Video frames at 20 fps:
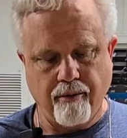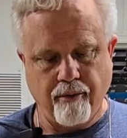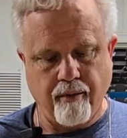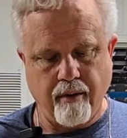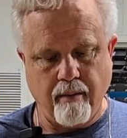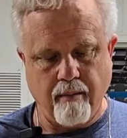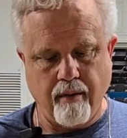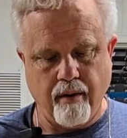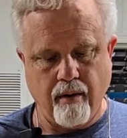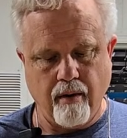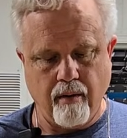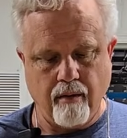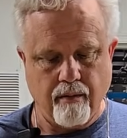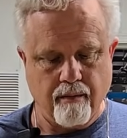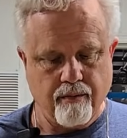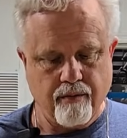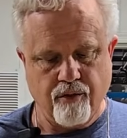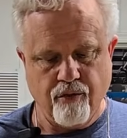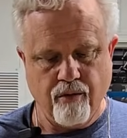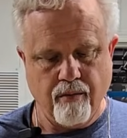3
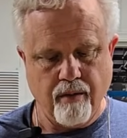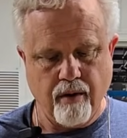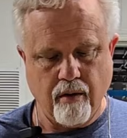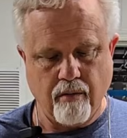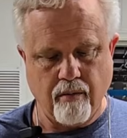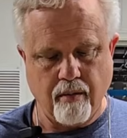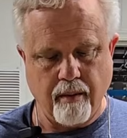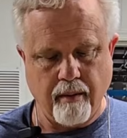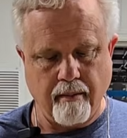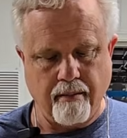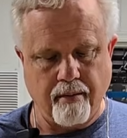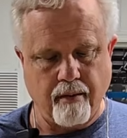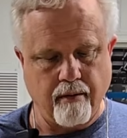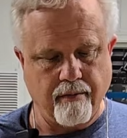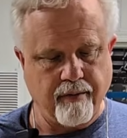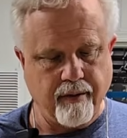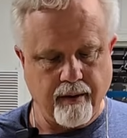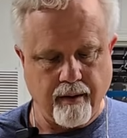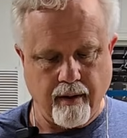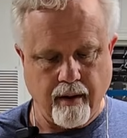mil. 2 mil would be
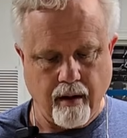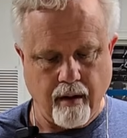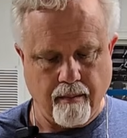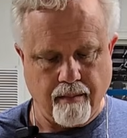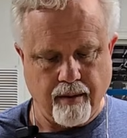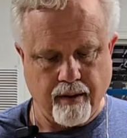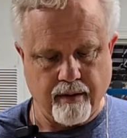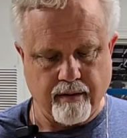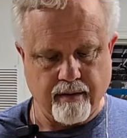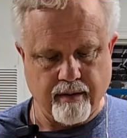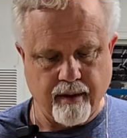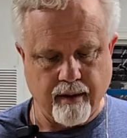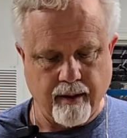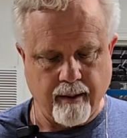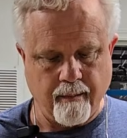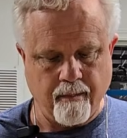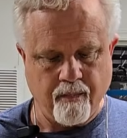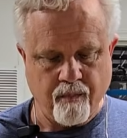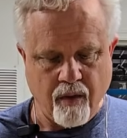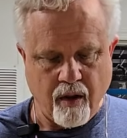perfect. But
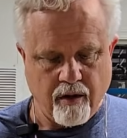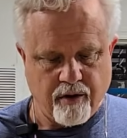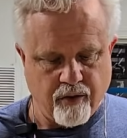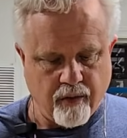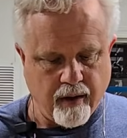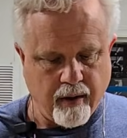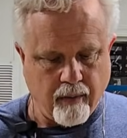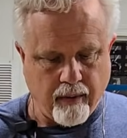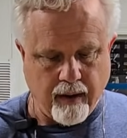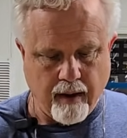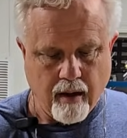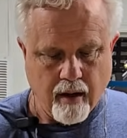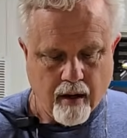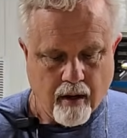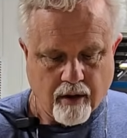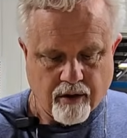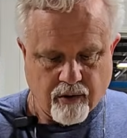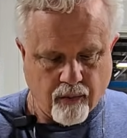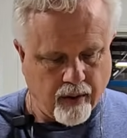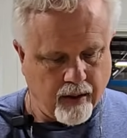so anyway,
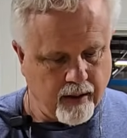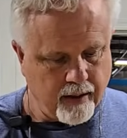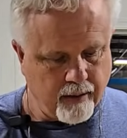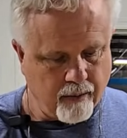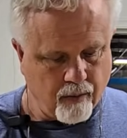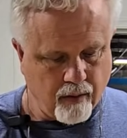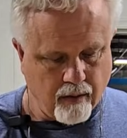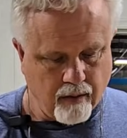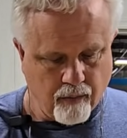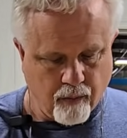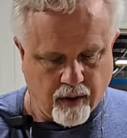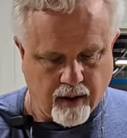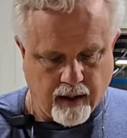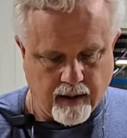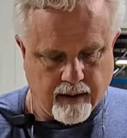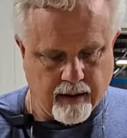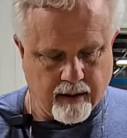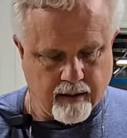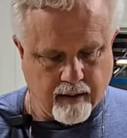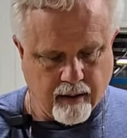so what
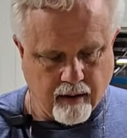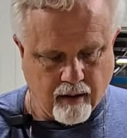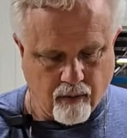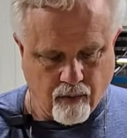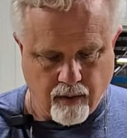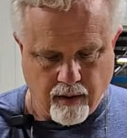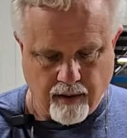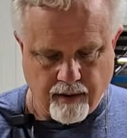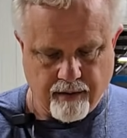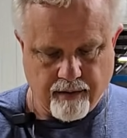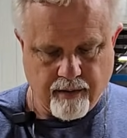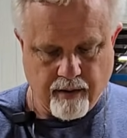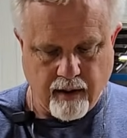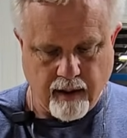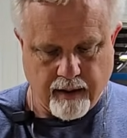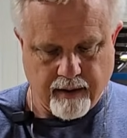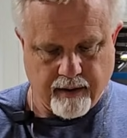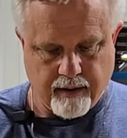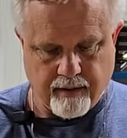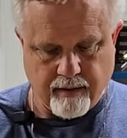I did there was
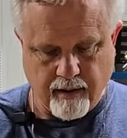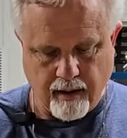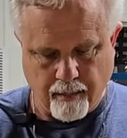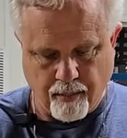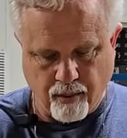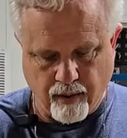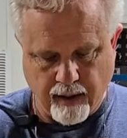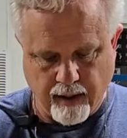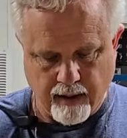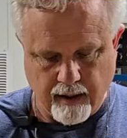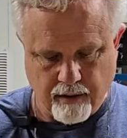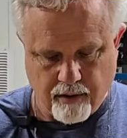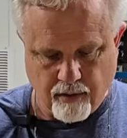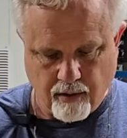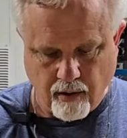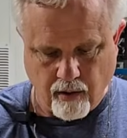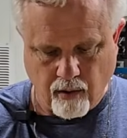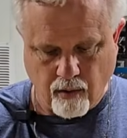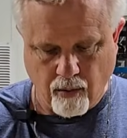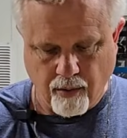I just applied it to
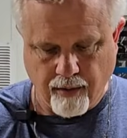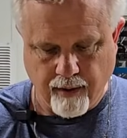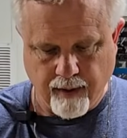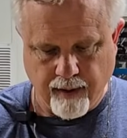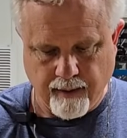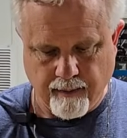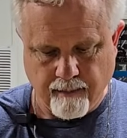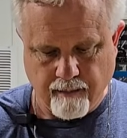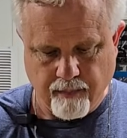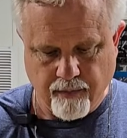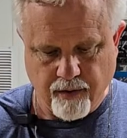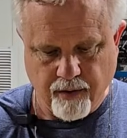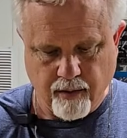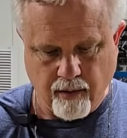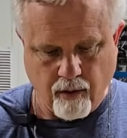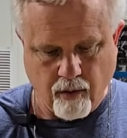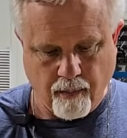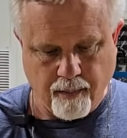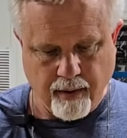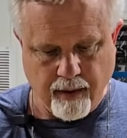the whole thing, to
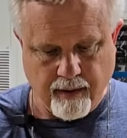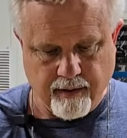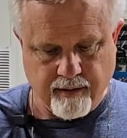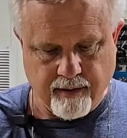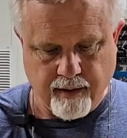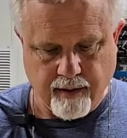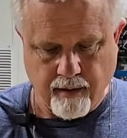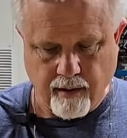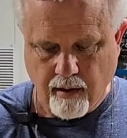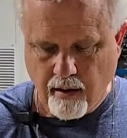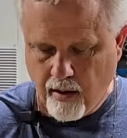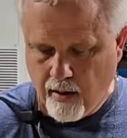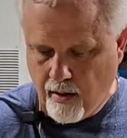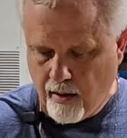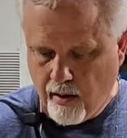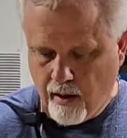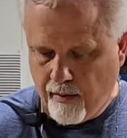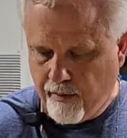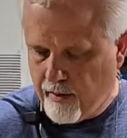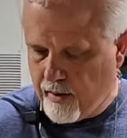the whole piece here.
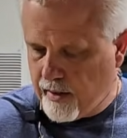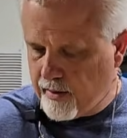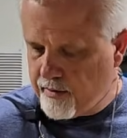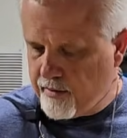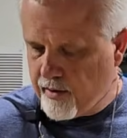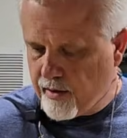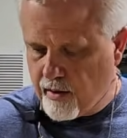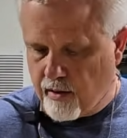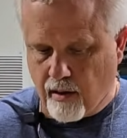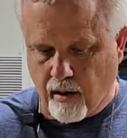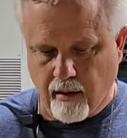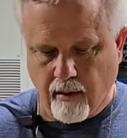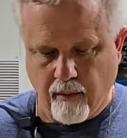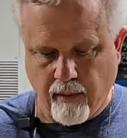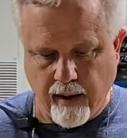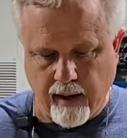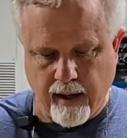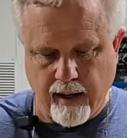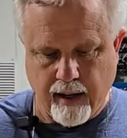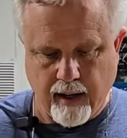Then I took another
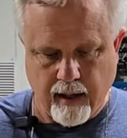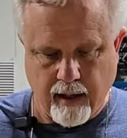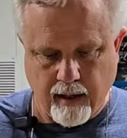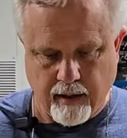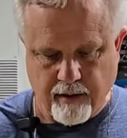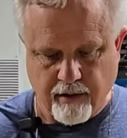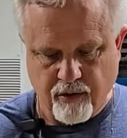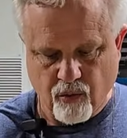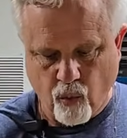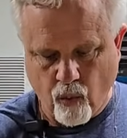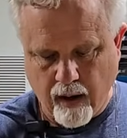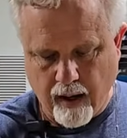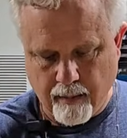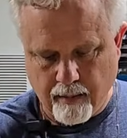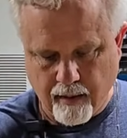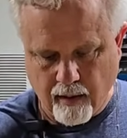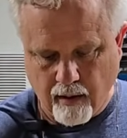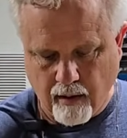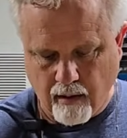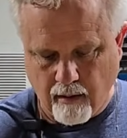rag and I just
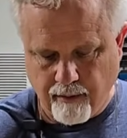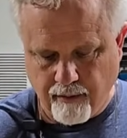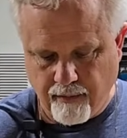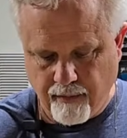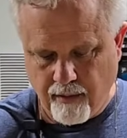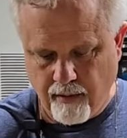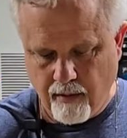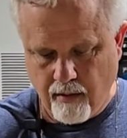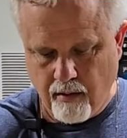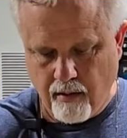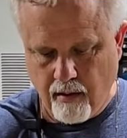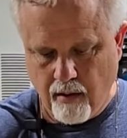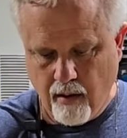wiped off